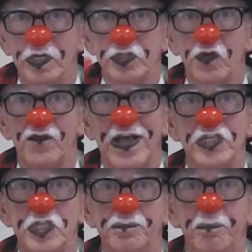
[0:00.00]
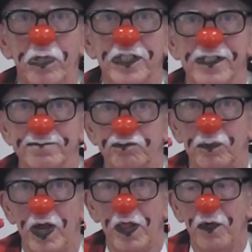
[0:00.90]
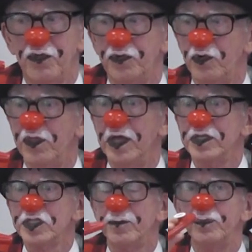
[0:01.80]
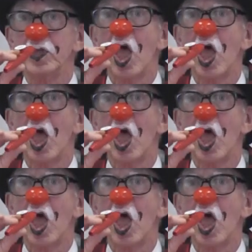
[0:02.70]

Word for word: So if I just blow, blow through this,